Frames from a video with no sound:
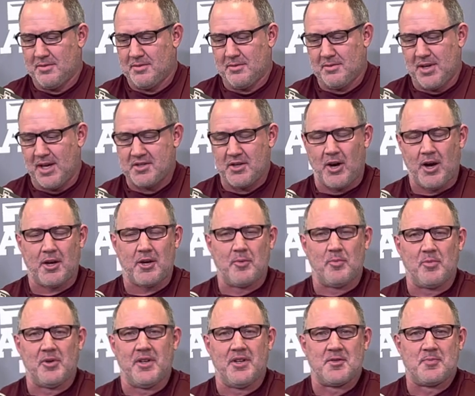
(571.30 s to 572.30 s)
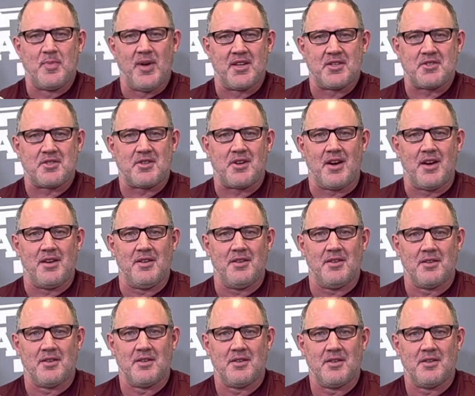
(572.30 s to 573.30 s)
that's arguably his best trait.
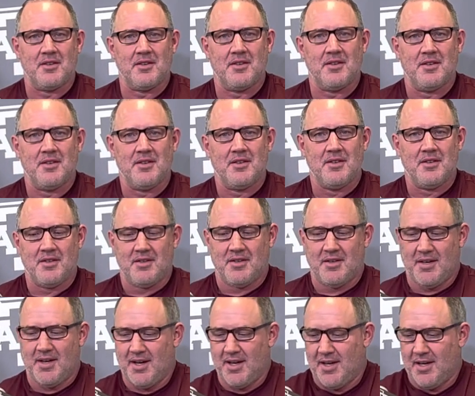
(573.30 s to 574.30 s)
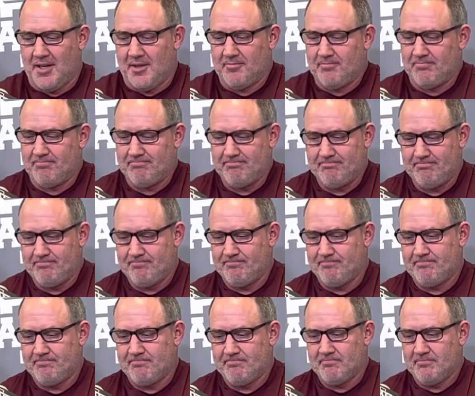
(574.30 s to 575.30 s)

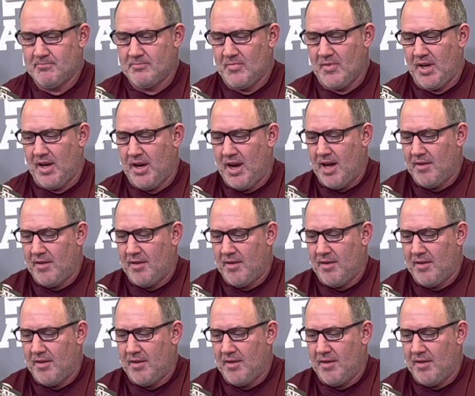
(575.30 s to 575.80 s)
And